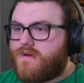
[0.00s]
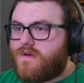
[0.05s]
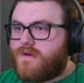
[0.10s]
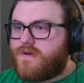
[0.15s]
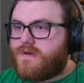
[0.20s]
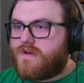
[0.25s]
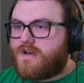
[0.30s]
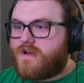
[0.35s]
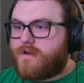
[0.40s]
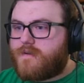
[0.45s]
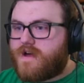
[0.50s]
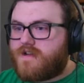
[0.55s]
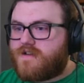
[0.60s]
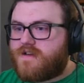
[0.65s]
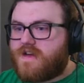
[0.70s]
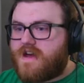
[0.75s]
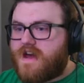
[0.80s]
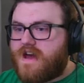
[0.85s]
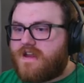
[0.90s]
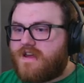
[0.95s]
Come on, you
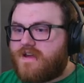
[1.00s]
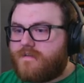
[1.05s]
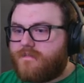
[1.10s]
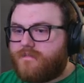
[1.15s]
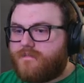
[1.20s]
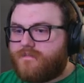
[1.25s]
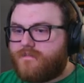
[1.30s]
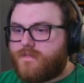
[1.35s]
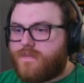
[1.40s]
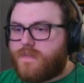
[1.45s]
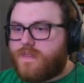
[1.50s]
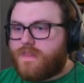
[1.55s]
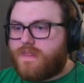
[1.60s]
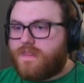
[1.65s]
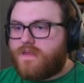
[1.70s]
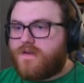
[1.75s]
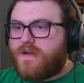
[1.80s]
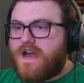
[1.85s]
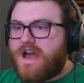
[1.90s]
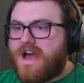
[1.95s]
got it.
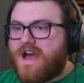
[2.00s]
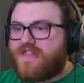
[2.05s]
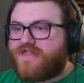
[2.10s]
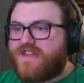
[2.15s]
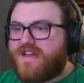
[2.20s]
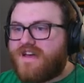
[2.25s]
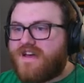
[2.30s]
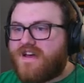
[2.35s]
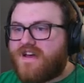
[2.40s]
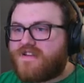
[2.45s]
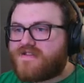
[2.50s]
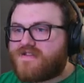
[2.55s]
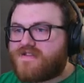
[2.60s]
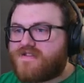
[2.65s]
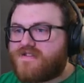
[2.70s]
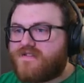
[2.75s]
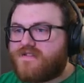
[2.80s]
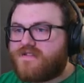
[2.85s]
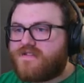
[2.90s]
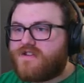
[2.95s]
You got this.
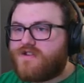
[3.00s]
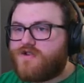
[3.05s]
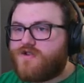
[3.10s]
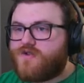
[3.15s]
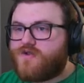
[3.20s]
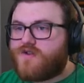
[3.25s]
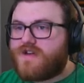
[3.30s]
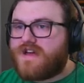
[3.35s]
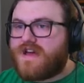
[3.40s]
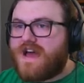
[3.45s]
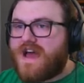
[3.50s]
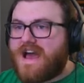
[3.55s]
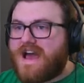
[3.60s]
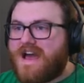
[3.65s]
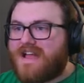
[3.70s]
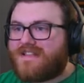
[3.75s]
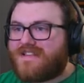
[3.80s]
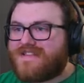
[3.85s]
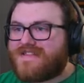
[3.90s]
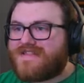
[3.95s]
You got
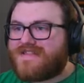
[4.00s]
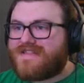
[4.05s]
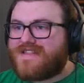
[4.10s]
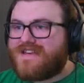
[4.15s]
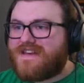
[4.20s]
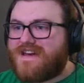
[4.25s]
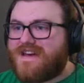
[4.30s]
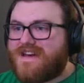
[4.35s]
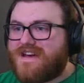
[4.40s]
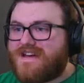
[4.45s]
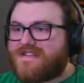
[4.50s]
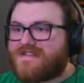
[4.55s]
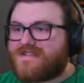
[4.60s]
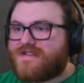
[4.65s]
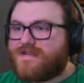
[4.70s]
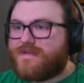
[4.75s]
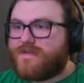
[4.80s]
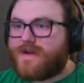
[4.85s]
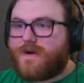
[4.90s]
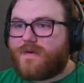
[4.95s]
this.
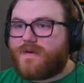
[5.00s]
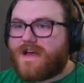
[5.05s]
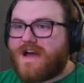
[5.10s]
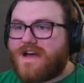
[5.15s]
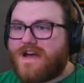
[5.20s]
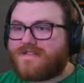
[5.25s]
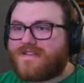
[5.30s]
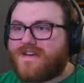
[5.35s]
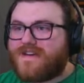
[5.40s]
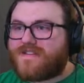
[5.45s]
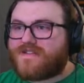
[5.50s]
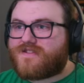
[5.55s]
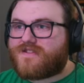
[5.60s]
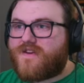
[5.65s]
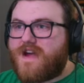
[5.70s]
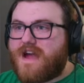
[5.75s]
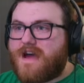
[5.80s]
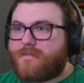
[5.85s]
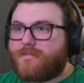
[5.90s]
You don't got this. Crap.